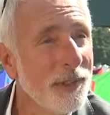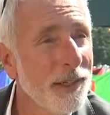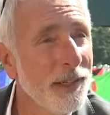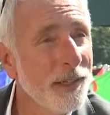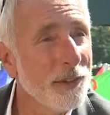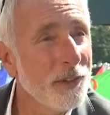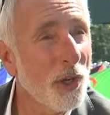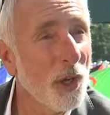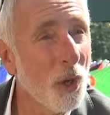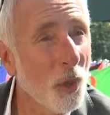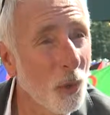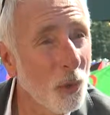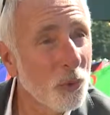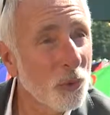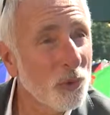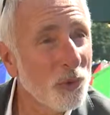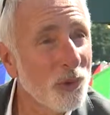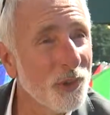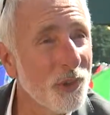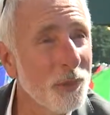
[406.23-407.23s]
and to
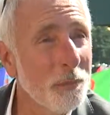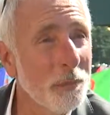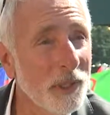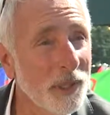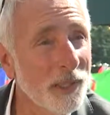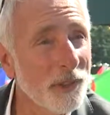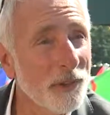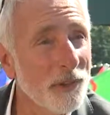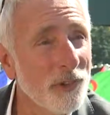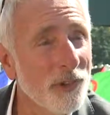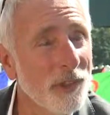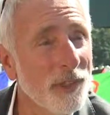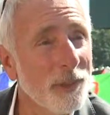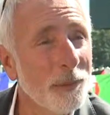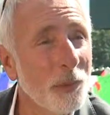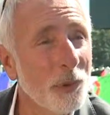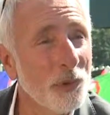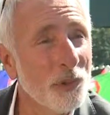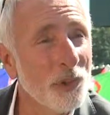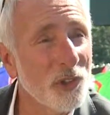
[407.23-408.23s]
host the biggest and
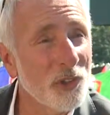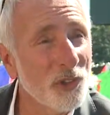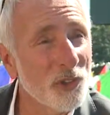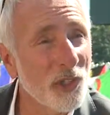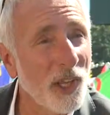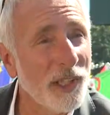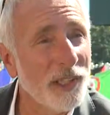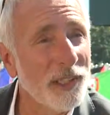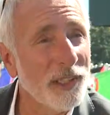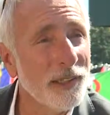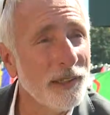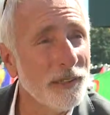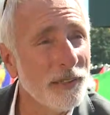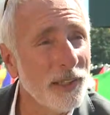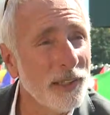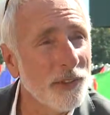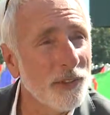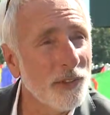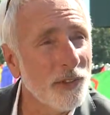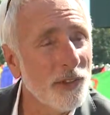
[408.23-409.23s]
most exciting
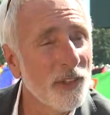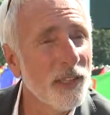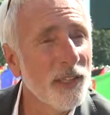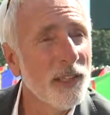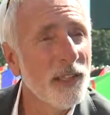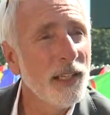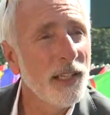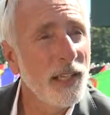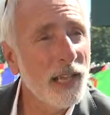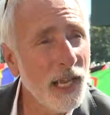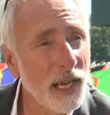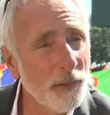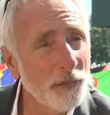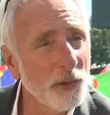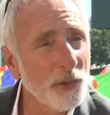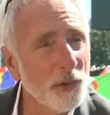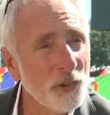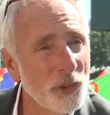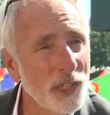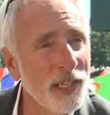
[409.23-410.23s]
events
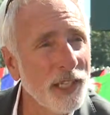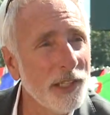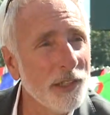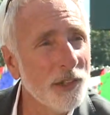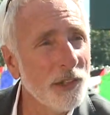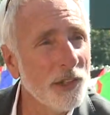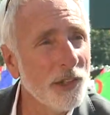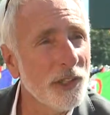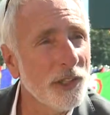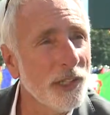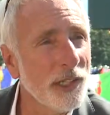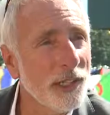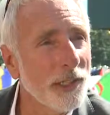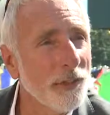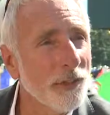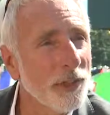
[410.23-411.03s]
ever staged in the United